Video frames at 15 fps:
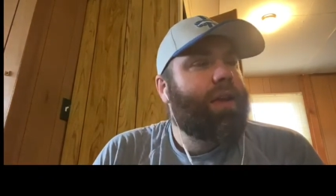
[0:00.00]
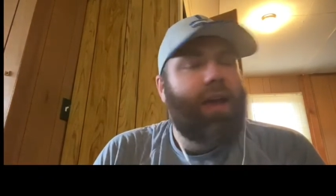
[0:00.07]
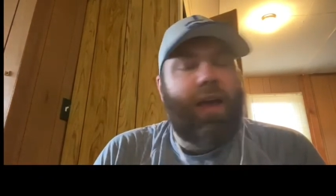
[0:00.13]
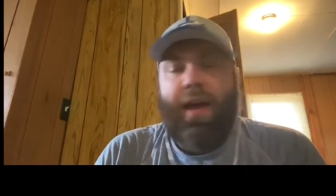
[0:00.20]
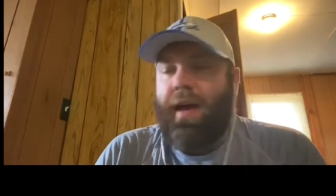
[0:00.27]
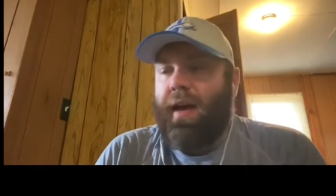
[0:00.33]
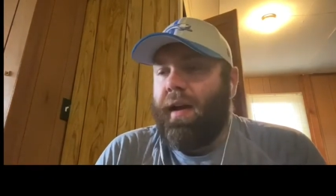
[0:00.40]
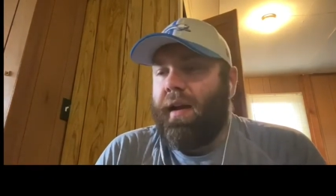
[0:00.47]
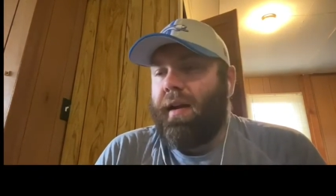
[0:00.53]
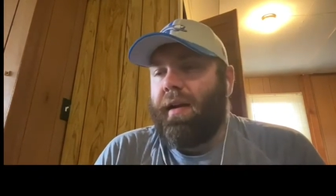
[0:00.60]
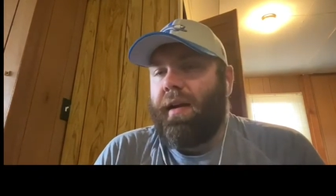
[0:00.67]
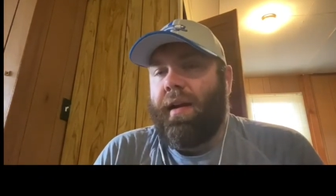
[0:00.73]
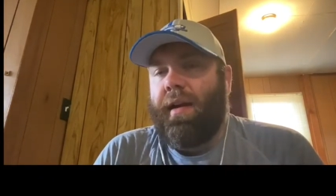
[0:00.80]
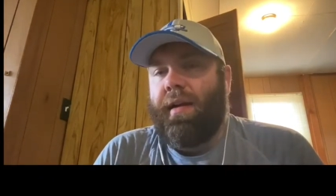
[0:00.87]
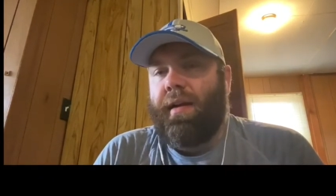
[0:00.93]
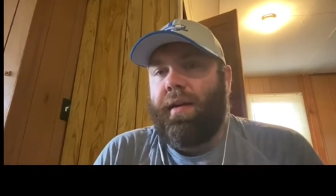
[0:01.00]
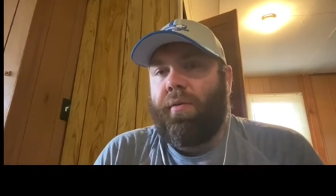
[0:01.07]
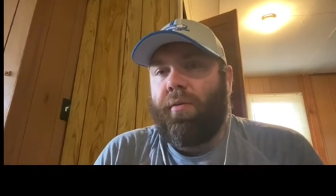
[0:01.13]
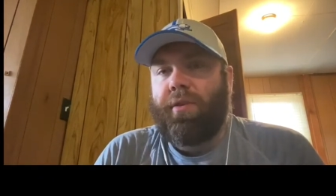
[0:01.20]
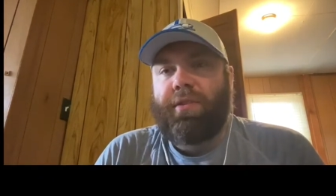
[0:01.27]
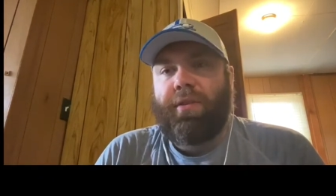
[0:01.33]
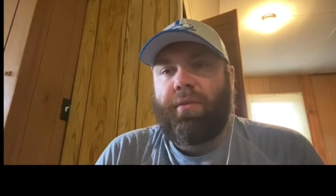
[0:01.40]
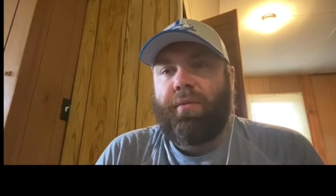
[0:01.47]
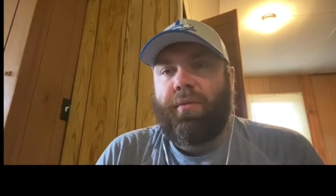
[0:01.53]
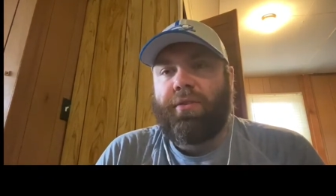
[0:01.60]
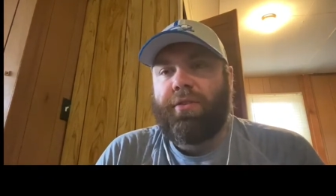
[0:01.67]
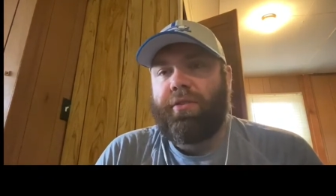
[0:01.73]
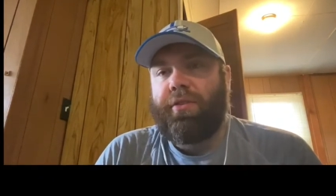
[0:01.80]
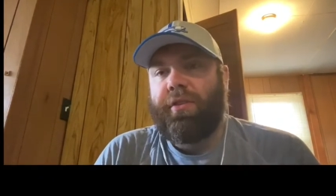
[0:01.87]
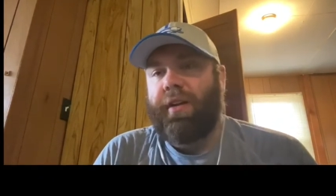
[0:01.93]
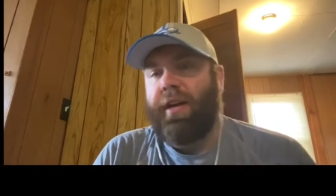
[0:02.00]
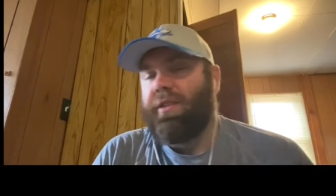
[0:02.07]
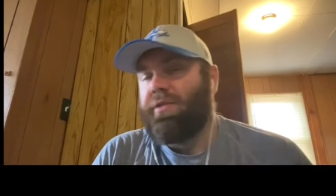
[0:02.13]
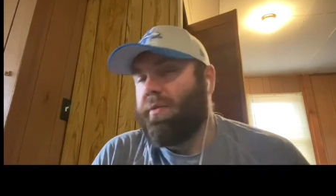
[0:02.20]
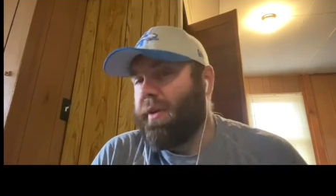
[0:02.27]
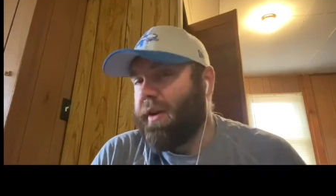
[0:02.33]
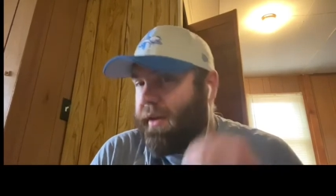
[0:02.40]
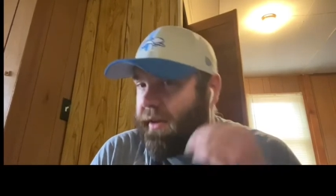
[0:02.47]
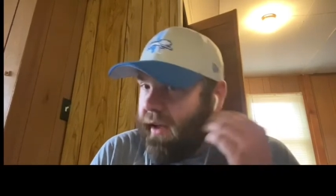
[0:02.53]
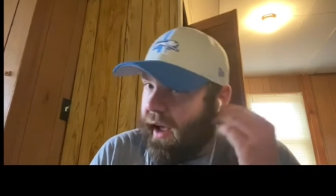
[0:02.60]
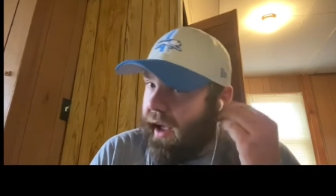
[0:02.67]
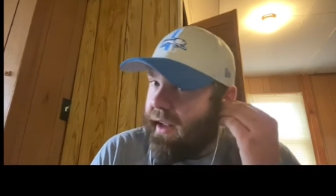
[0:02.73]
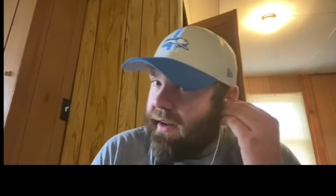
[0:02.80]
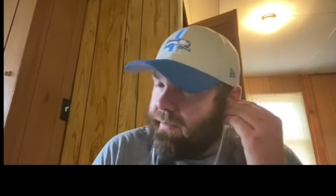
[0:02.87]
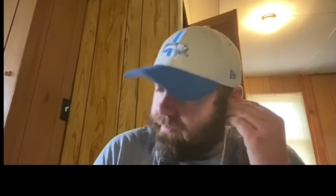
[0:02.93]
and once it was 38-20, I